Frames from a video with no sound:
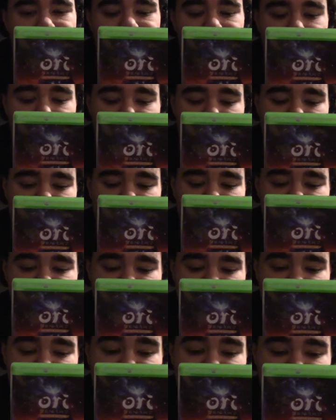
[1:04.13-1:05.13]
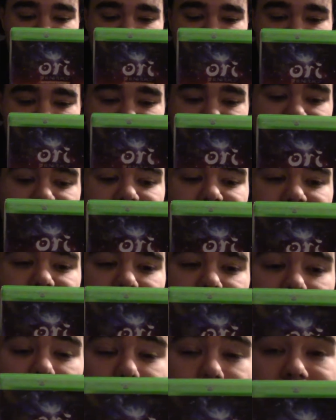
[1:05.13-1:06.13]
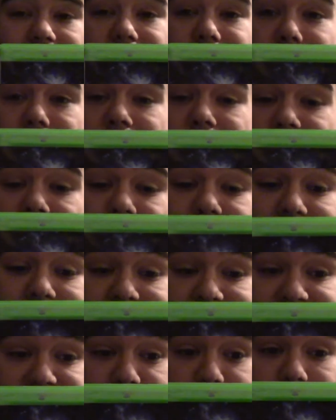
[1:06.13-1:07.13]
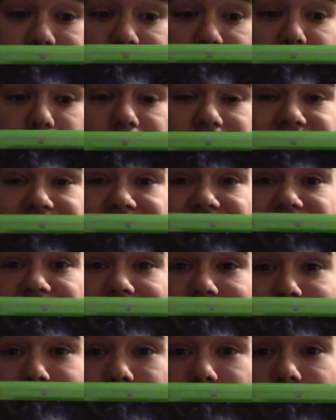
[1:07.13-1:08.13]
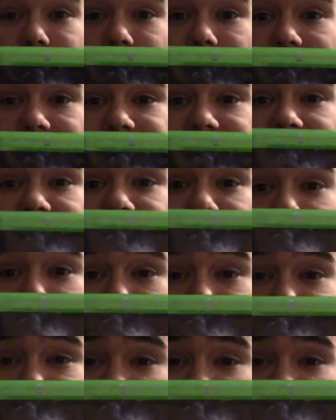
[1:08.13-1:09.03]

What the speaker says: to find, and whenever I do get an Xbox One, this is definitely one I'm planning to